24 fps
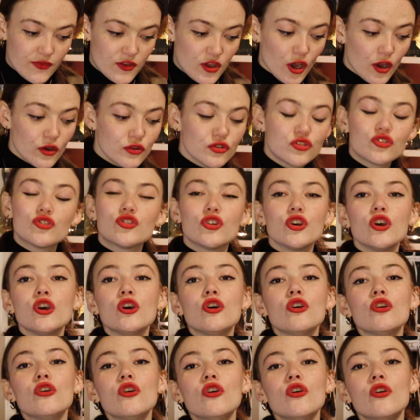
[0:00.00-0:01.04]
Goes
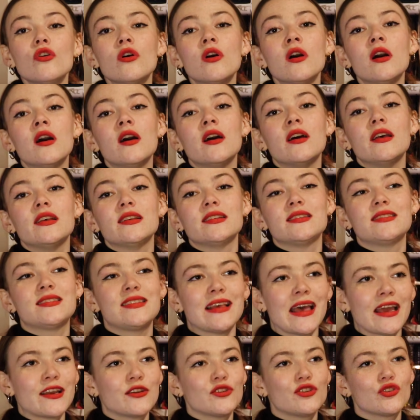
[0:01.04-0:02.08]
to
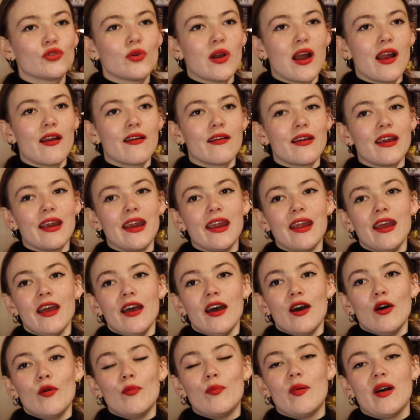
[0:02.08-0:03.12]
Sanctuary
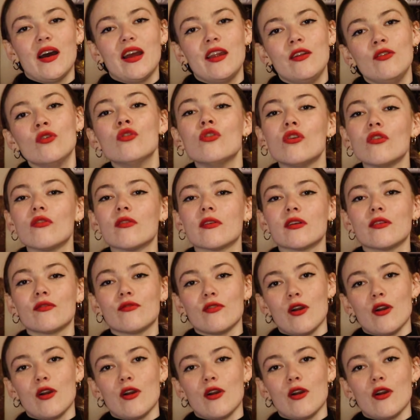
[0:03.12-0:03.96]
by Nora